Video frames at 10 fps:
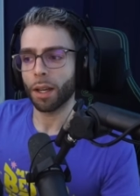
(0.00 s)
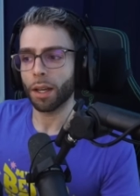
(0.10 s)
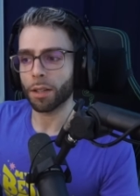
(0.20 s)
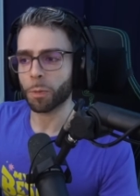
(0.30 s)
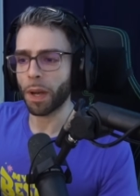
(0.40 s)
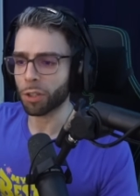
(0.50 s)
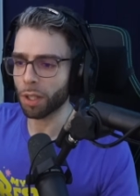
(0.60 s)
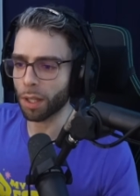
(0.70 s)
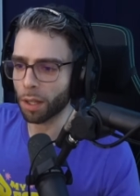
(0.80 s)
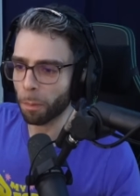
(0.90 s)

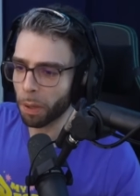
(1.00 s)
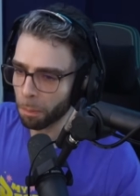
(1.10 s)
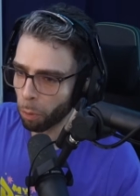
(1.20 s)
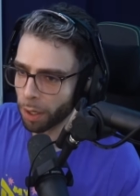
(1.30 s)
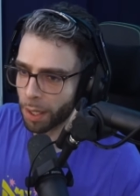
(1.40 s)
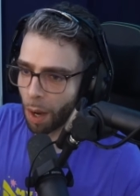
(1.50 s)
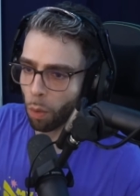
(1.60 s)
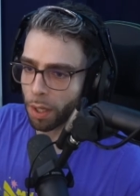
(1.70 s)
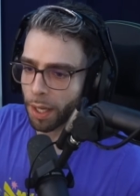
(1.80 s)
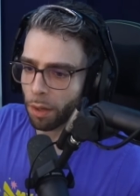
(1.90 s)
especially the pinpoint not
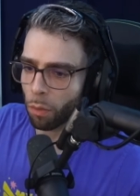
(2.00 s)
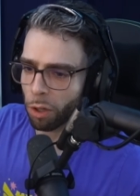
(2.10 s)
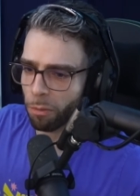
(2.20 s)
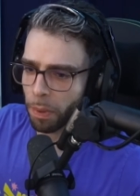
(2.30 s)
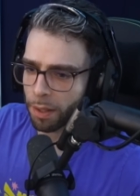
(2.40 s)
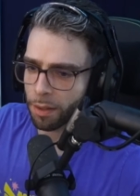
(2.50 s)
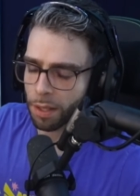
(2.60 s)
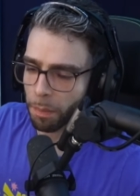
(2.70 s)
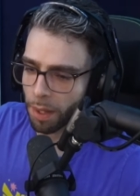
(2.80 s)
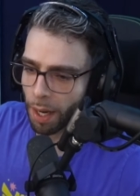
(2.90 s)
working would have been
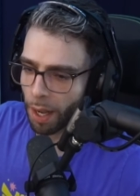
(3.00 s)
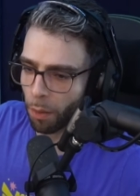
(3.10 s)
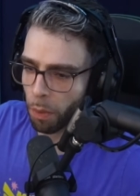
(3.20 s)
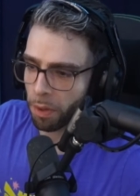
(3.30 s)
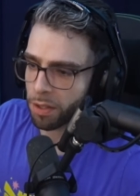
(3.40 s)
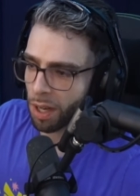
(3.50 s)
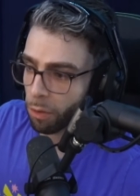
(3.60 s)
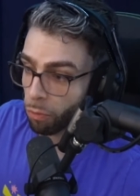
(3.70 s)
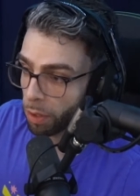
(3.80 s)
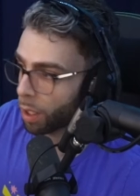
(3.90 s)
something that I, we would have
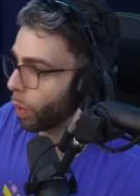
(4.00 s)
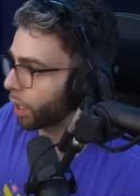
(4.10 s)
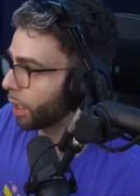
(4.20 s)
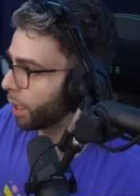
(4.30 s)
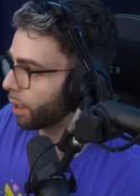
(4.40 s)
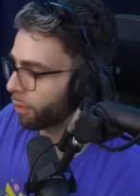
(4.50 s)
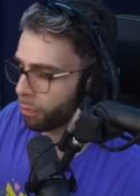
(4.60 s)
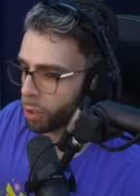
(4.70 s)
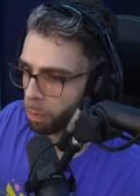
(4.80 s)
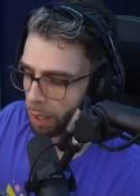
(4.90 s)
discovered really quickly
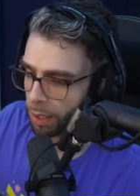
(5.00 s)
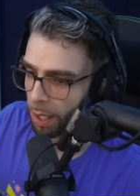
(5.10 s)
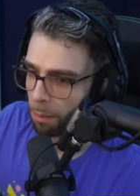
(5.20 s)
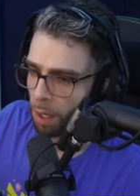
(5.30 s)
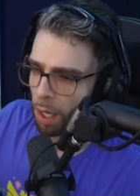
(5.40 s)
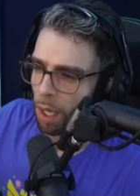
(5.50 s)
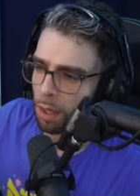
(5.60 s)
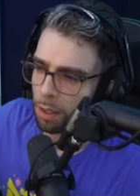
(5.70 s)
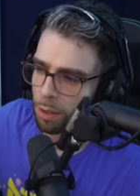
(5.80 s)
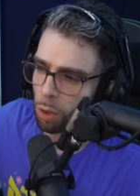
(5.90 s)
if we just played the game.
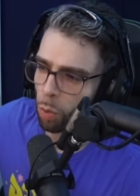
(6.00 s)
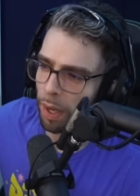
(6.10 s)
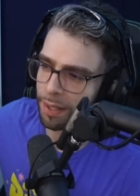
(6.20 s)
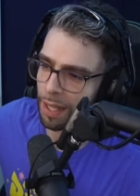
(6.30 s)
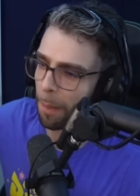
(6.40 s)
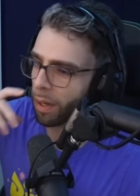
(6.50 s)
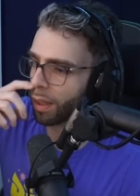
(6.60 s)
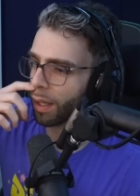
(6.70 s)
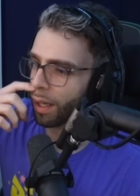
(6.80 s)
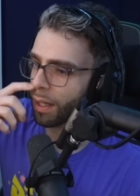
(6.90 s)
The two-way stamina
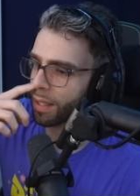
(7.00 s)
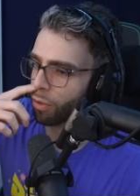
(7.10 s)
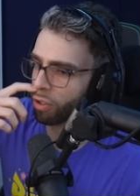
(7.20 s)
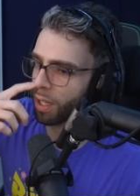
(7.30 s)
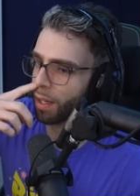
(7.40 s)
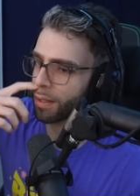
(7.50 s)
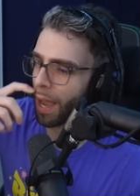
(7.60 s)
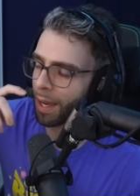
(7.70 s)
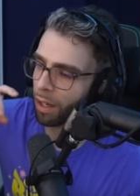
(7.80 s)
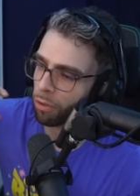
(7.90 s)
thing is interesting because
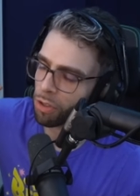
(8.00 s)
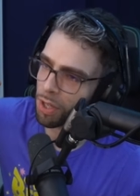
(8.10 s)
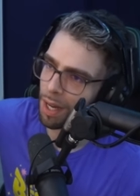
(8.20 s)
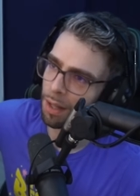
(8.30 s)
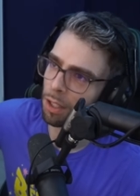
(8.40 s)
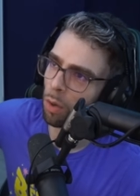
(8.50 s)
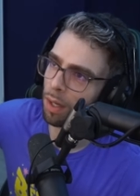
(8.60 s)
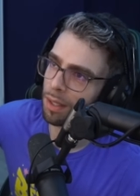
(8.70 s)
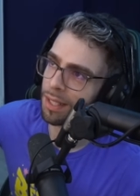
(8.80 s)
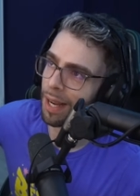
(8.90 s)
I can understand how that'd go
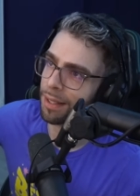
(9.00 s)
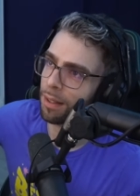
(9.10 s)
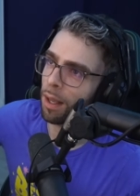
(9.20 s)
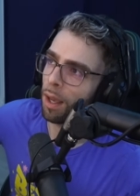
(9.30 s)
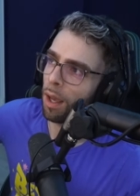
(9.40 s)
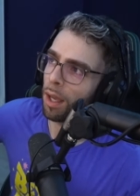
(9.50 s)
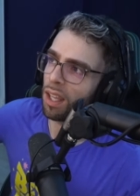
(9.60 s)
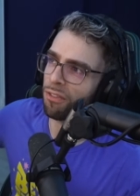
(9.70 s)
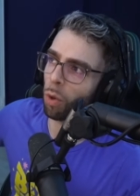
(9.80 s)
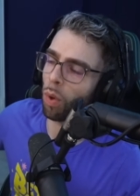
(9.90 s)
undetected
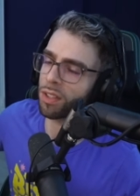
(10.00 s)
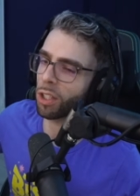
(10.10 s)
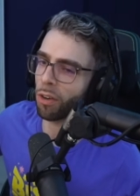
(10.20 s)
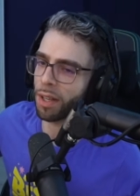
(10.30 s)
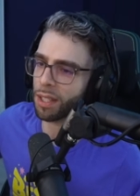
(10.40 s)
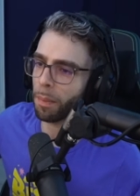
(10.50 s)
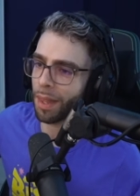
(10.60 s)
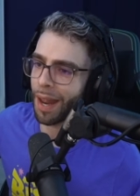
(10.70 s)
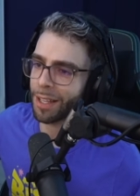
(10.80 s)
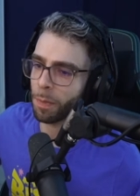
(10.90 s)
if it wasn't already something
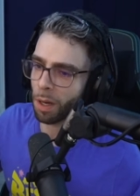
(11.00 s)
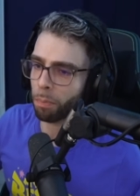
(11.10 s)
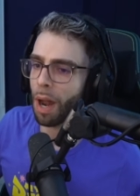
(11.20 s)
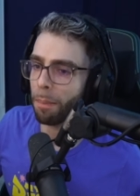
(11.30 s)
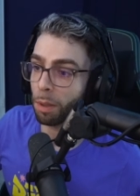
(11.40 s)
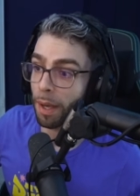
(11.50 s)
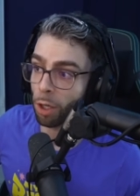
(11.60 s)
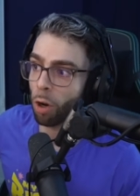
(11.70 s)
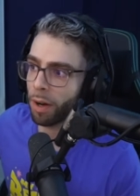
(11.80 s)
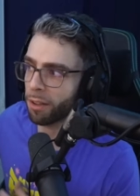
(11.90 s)
that has been a problem and
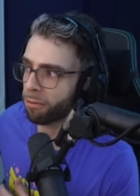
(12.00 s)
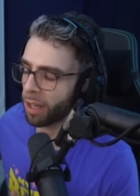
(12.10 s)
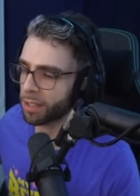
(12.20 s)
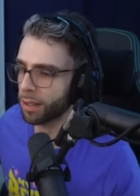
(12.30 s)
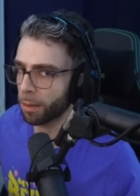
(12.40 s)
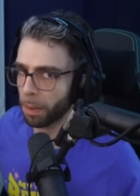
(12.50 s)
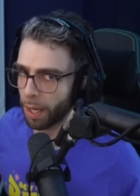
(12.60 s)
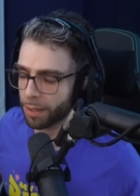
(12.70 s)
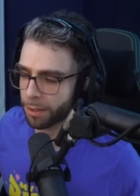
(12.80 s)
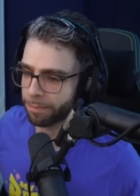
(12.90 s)
already fixed in the
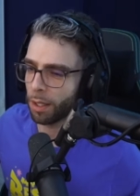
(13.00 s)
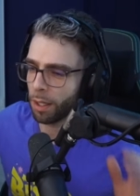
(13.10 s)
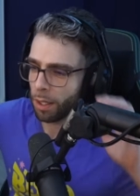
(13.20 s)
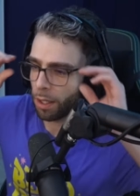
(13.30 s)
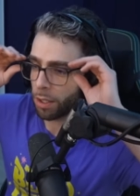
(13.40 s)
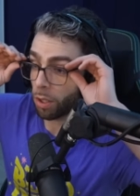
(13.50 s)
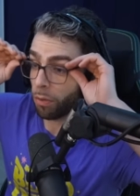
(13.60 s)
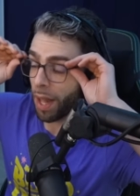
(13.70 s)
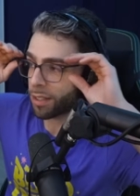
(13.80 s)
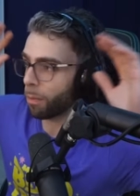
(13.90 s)
past. So
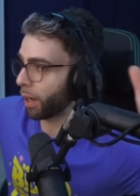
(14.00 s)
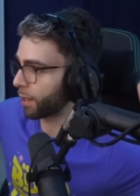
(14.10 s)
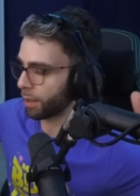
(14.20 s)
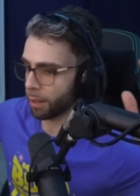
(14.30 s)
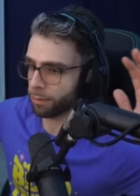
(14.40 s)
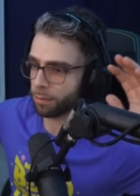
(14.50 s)
that's the biggest thing